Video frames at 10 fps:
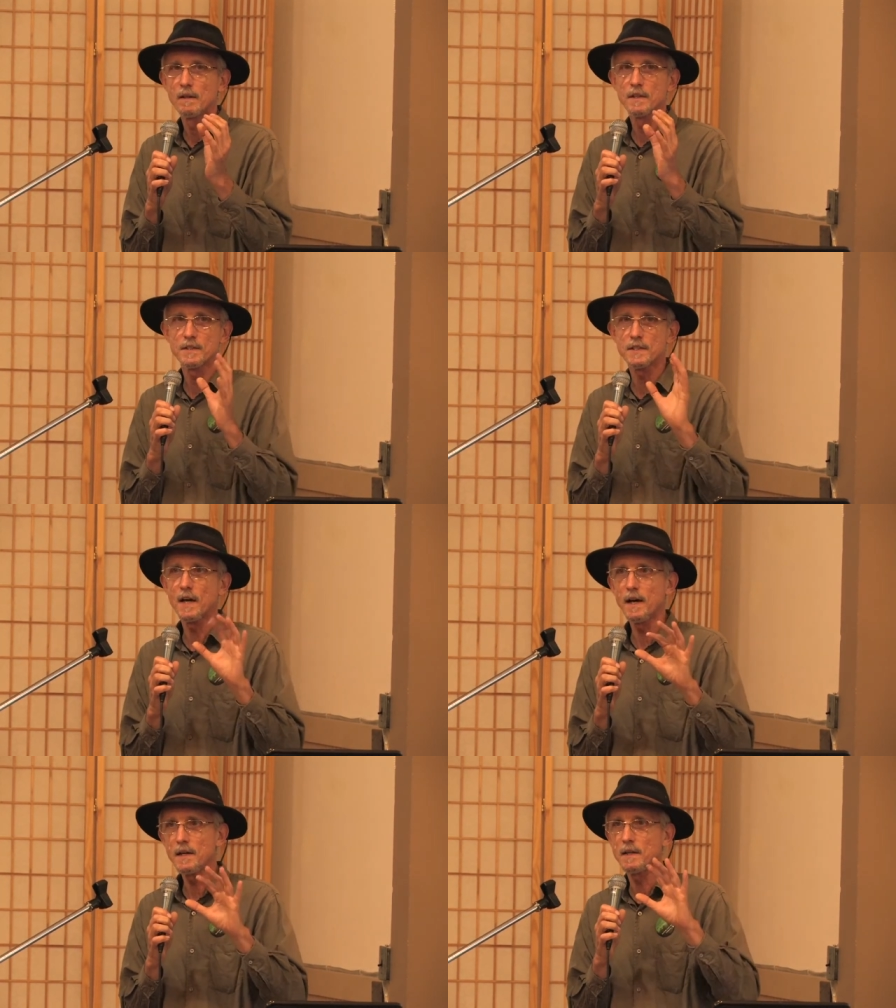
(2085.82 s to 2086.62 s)
The
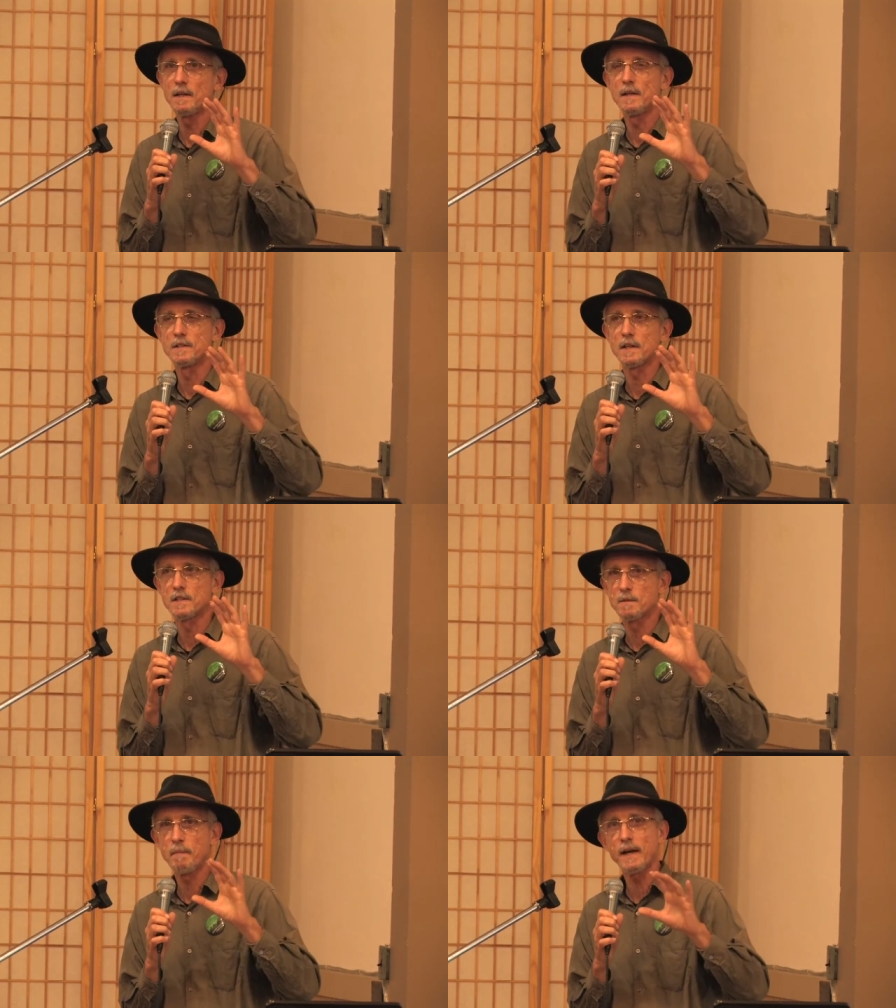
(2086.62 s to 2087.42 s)
sun is
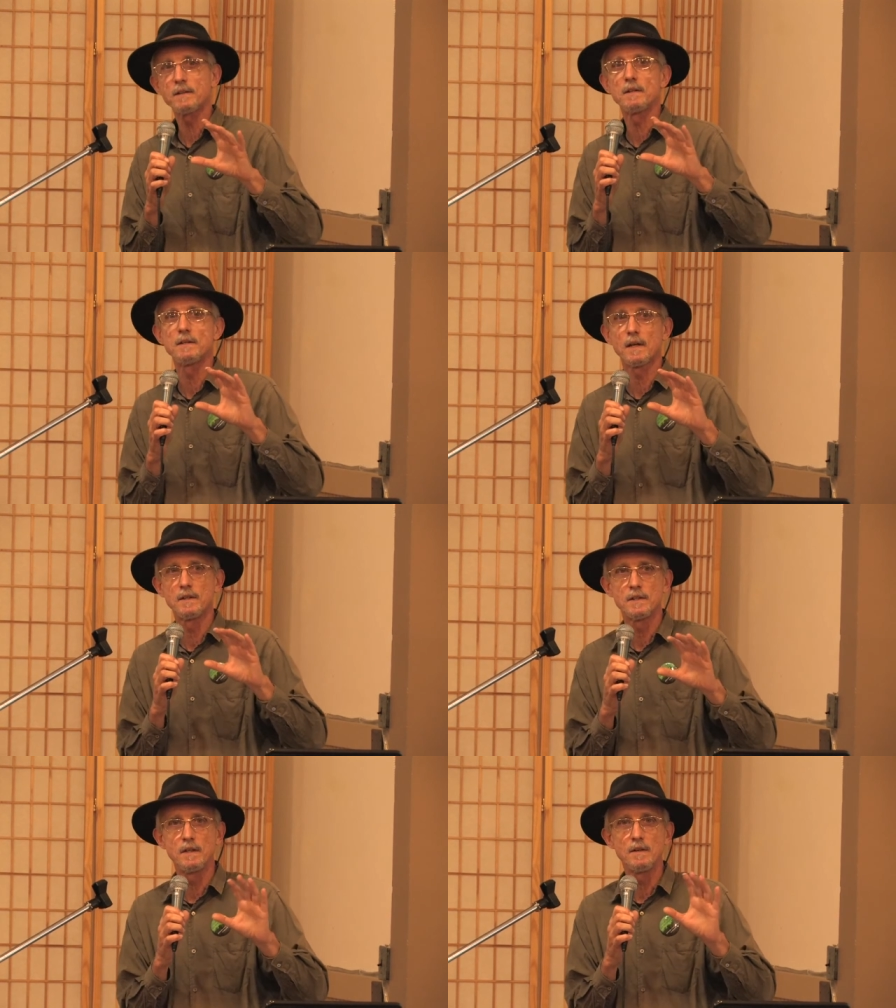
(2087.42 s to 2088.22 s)
expected to
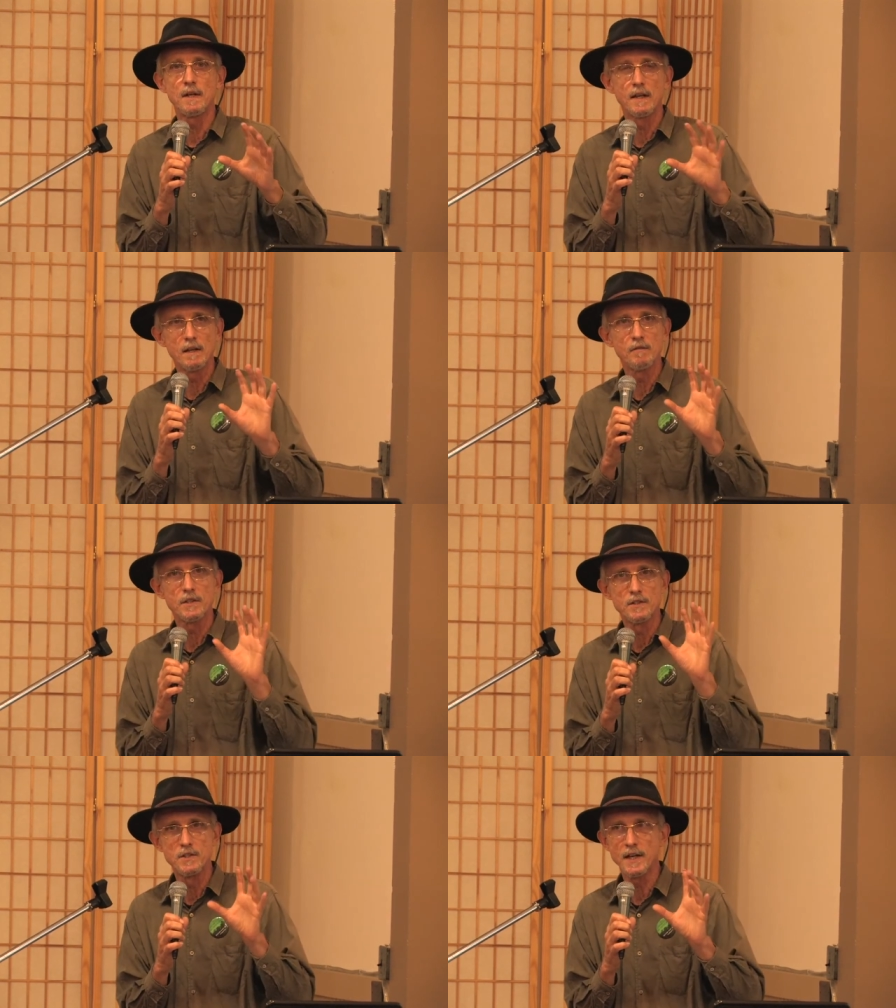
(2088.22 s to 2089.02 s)
continue to give
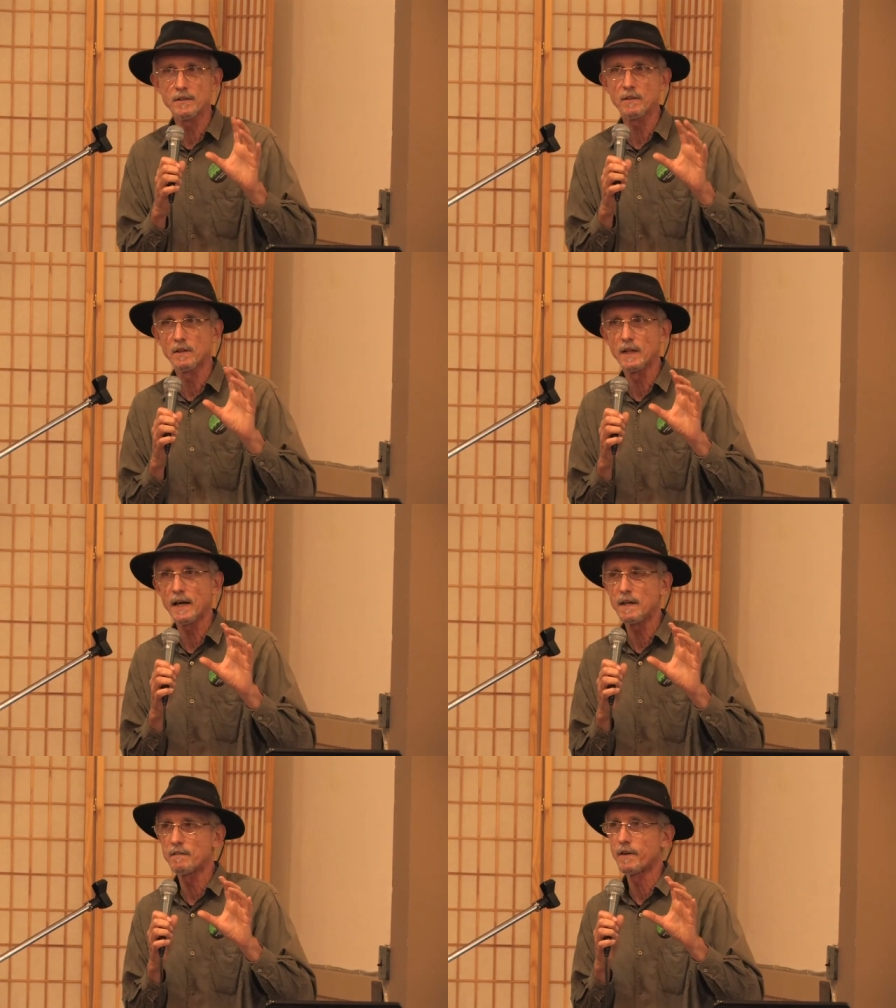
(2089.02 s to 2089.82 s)
its gentle
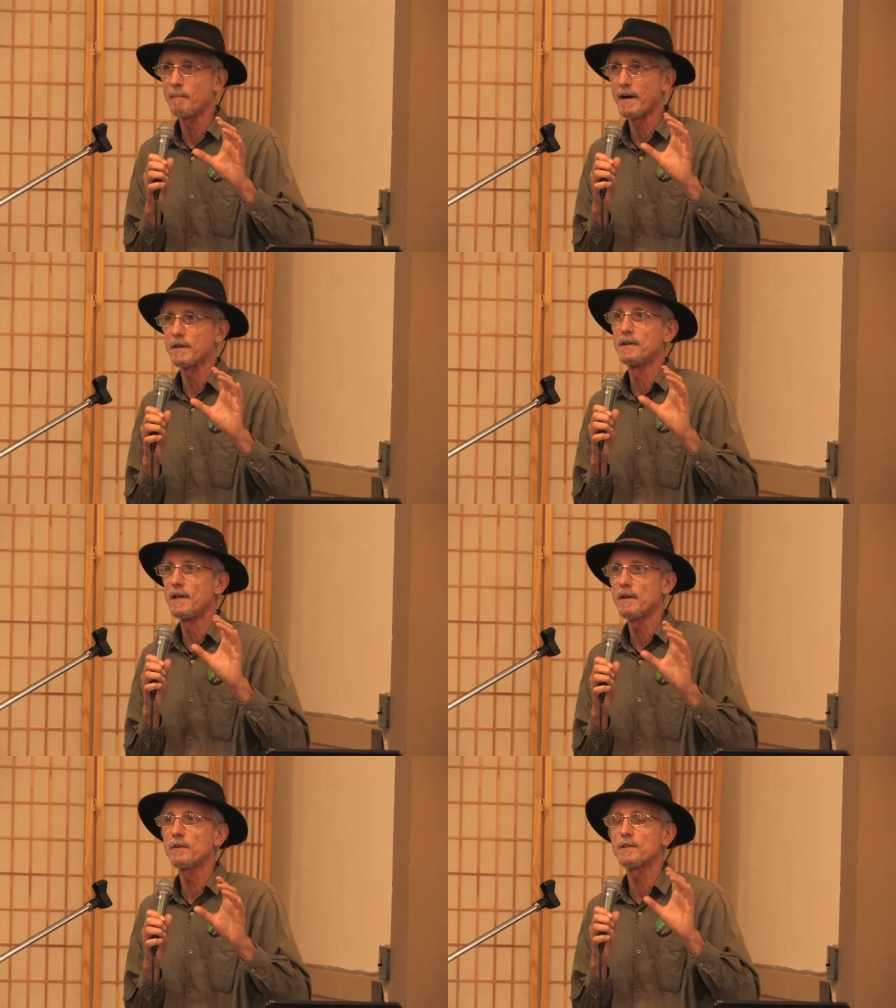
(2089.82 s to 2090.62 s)
light for about
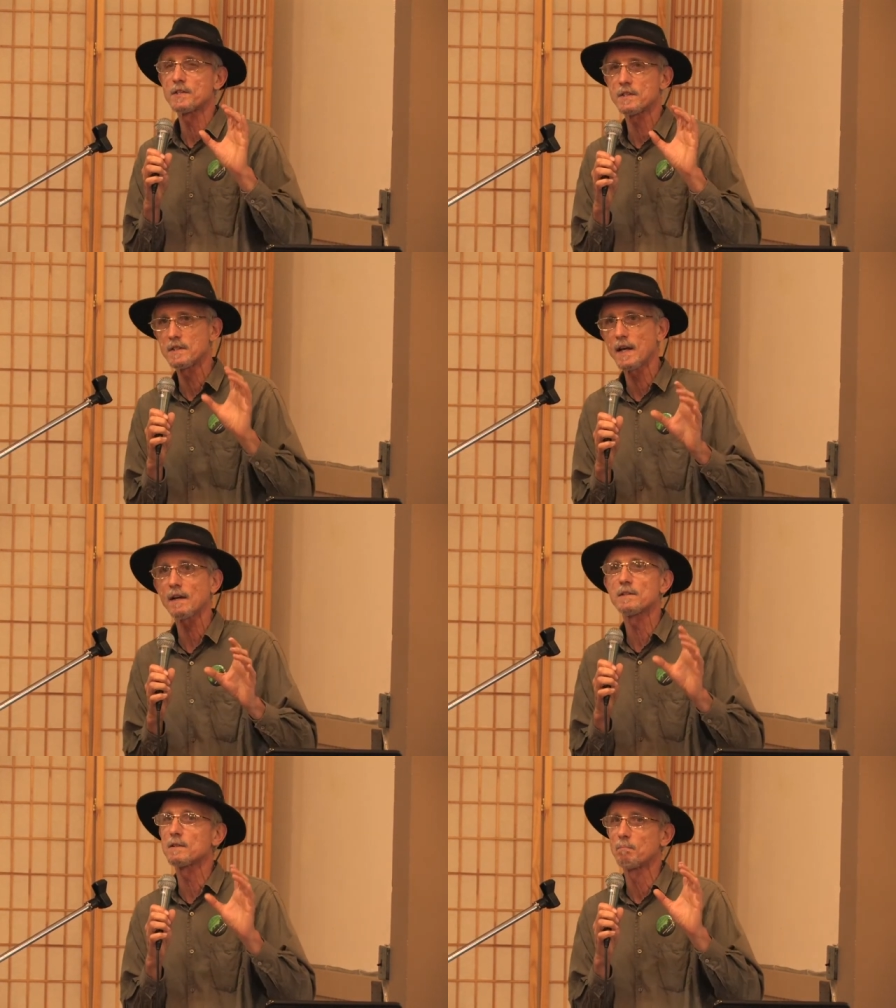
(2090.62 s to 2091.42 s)
another
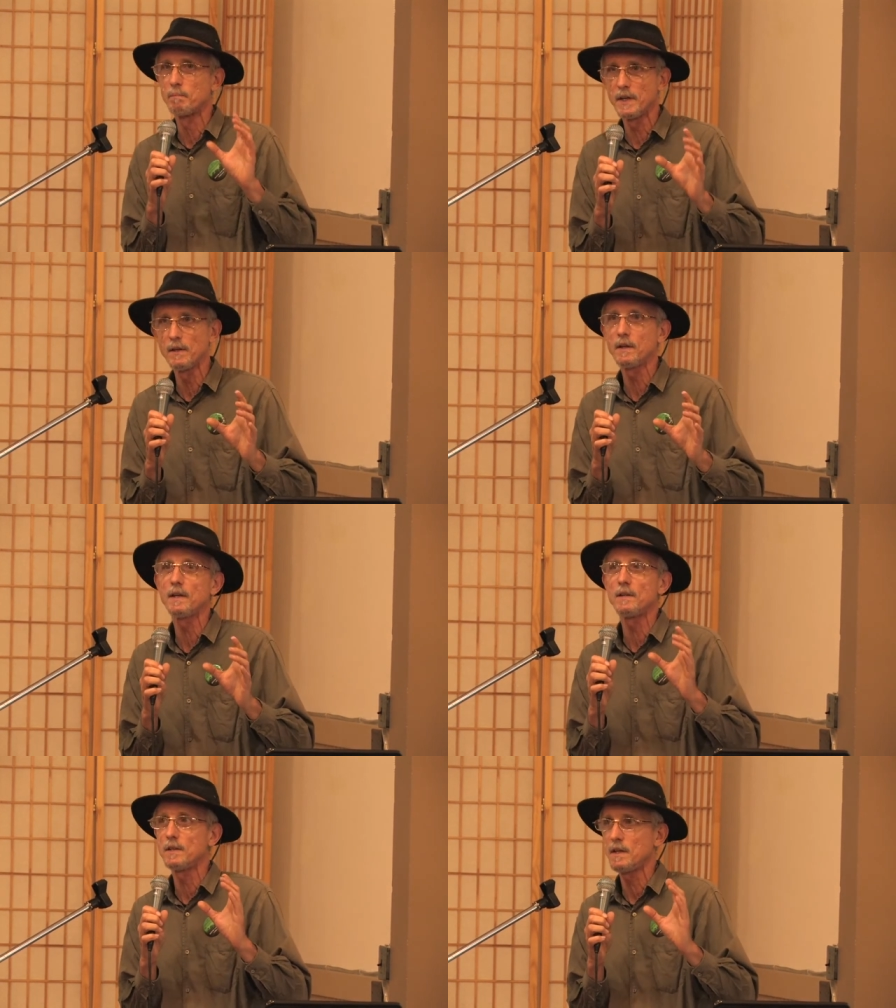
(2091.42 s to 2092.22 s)
six
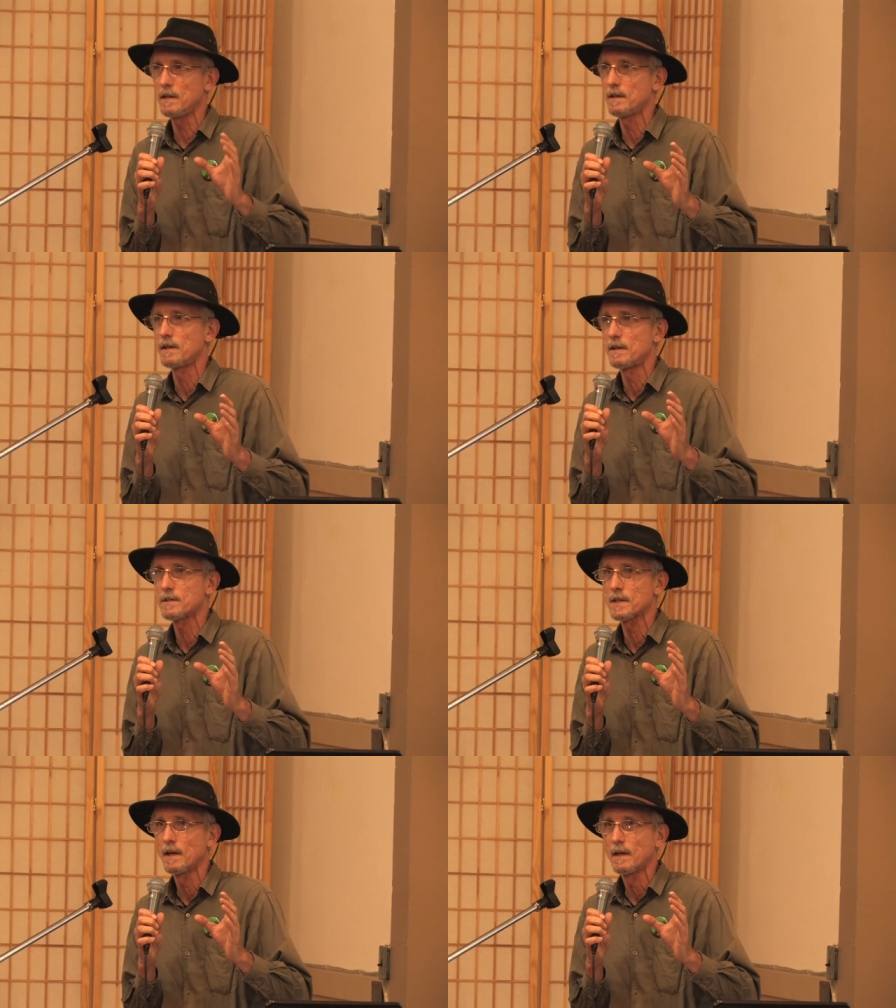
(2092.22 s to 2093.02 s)
billion years.